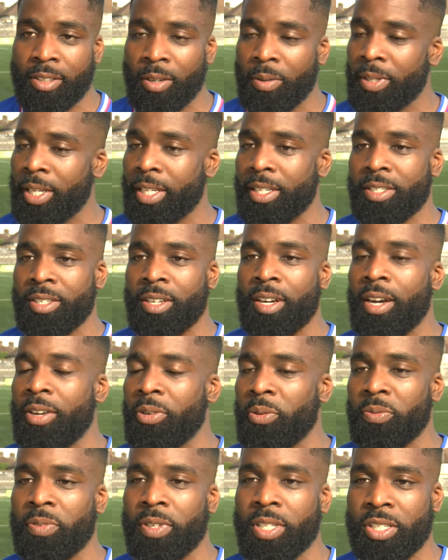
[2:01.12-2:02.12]
Don't get
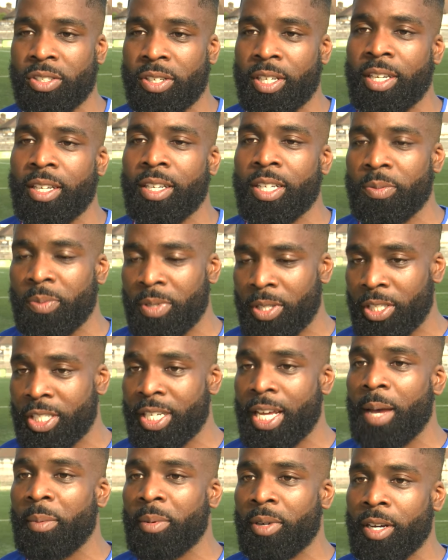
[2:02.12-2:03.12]
disheartened and frustrated, because when your
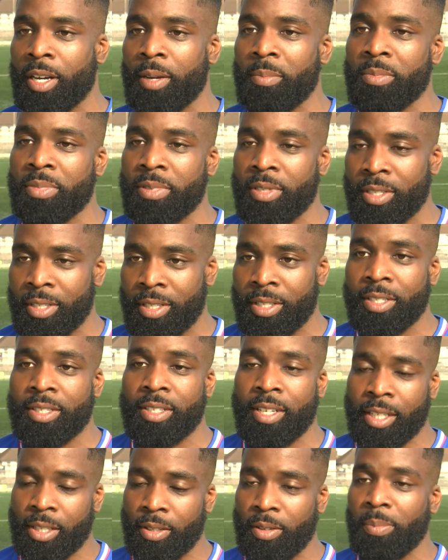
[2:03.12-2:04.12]
time comes,
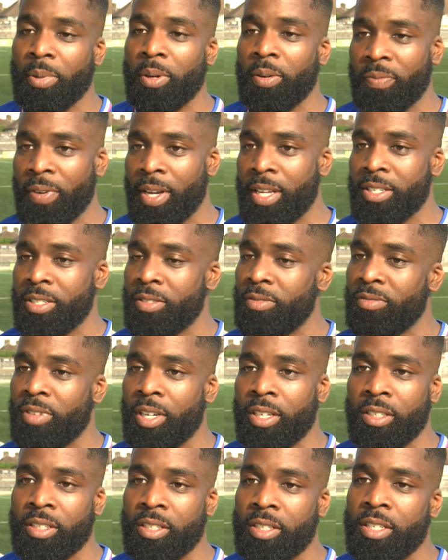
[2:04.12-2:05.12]
take it with both hands and
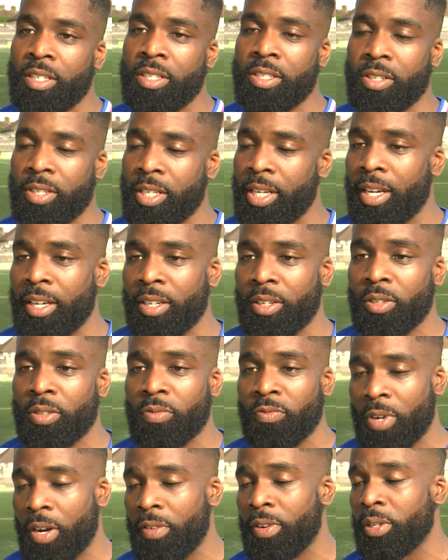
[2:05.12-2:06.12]
run. So yeah,
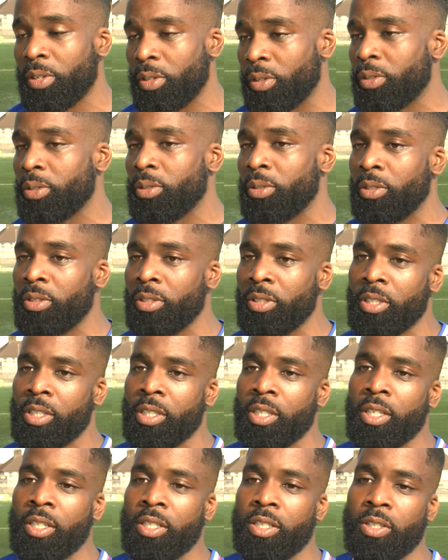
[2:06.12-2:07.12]
very good core,
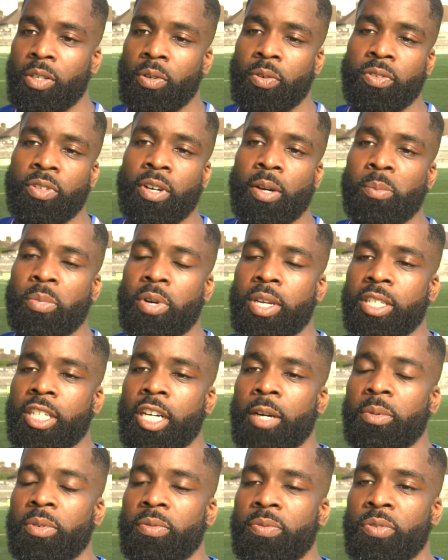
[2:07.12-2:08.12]
you know, young boys
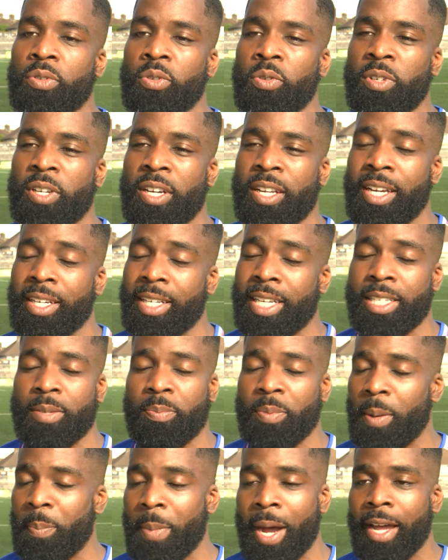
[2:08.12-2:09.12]
coming through. And I guess
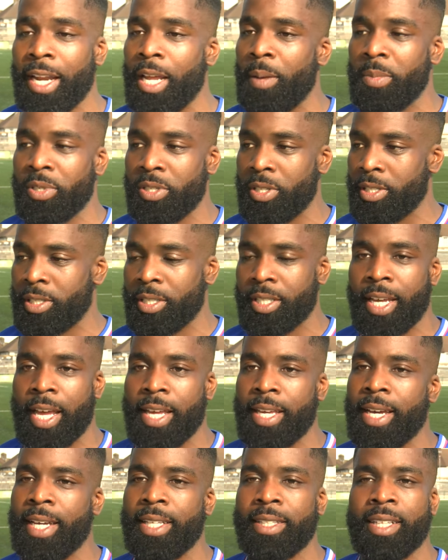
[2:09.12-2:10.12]
about them is just
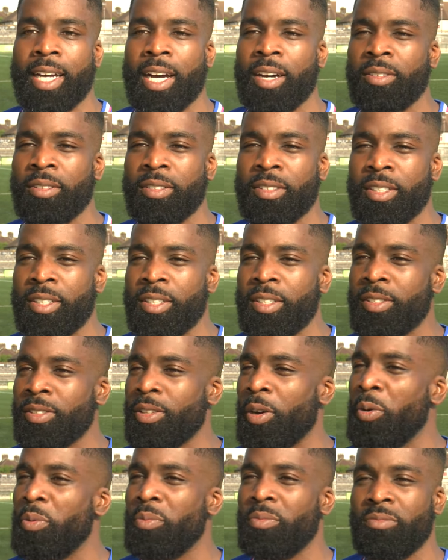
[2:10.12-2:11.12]
getting your head down.
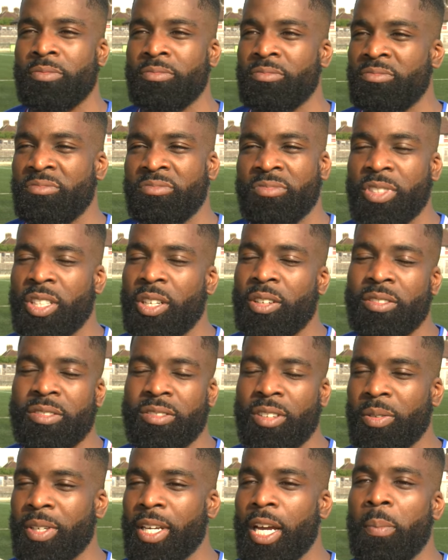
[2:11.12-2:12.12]
Don't
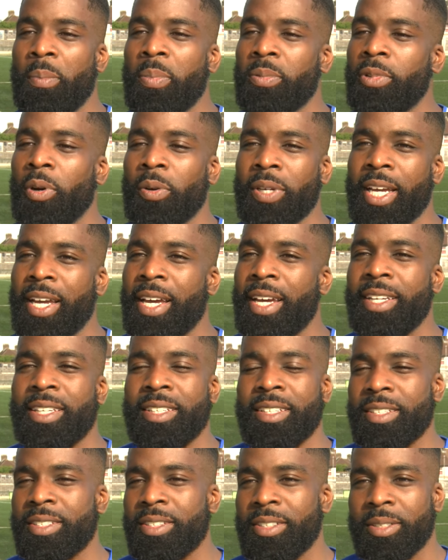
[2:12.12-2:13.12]
get ahead
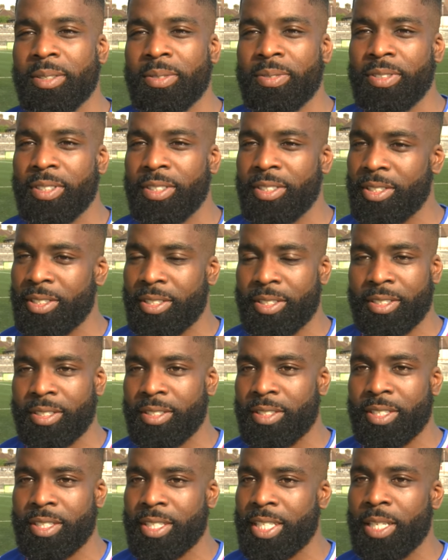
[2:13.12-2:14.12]
of yourself and just
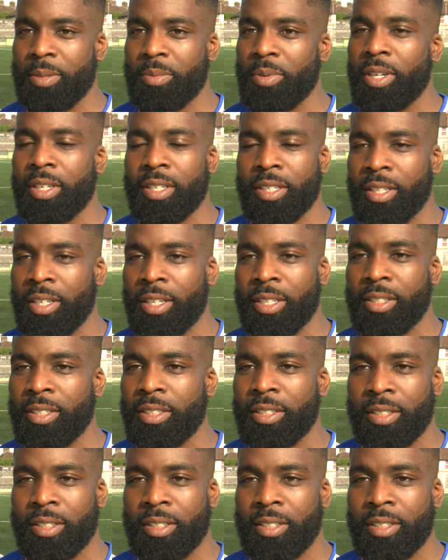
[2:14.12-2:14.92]
keep working hard.